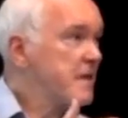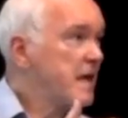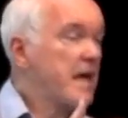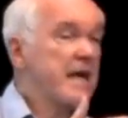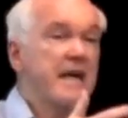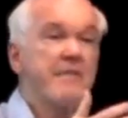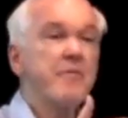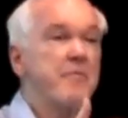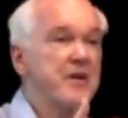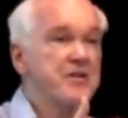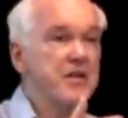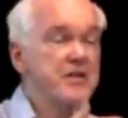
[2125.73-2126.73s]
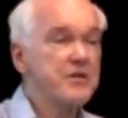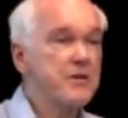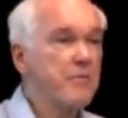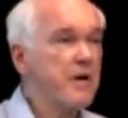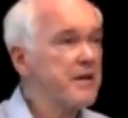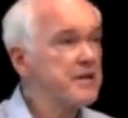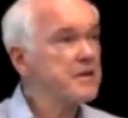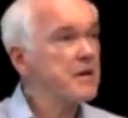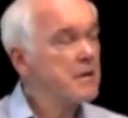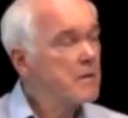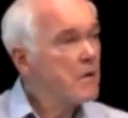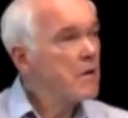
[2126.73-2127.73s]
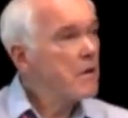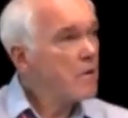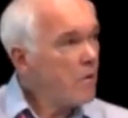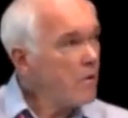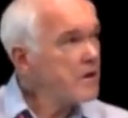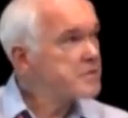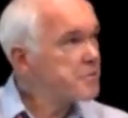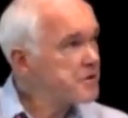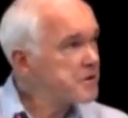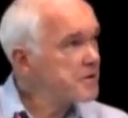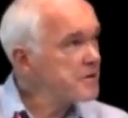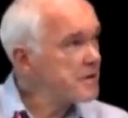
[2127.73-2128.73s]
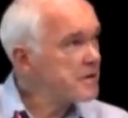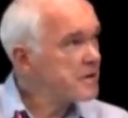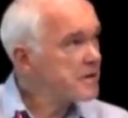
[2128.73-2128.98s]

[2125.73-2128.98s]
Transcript: And I give them the Essential Quran. They say, oh, it's pretty good.